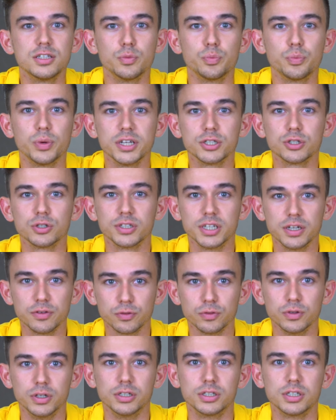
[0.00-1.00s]
the pressure
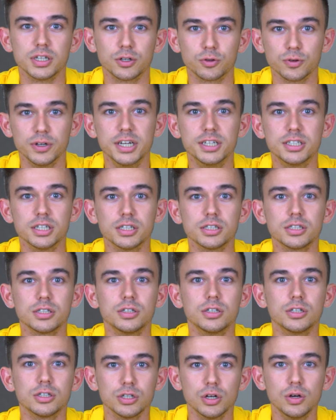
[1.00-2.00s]
difference increases,
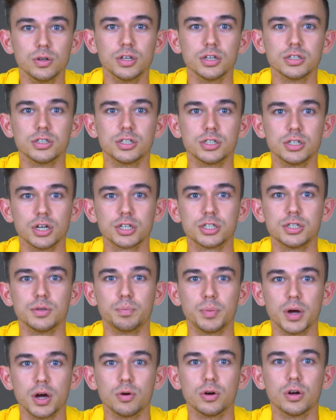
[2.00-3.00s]
so does the suction
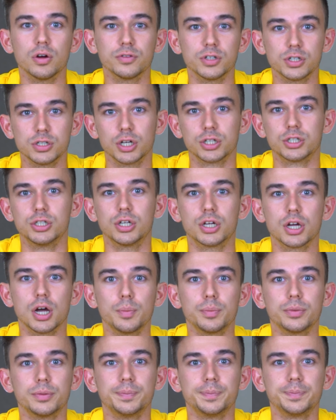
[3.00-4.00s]
power of the suction cup.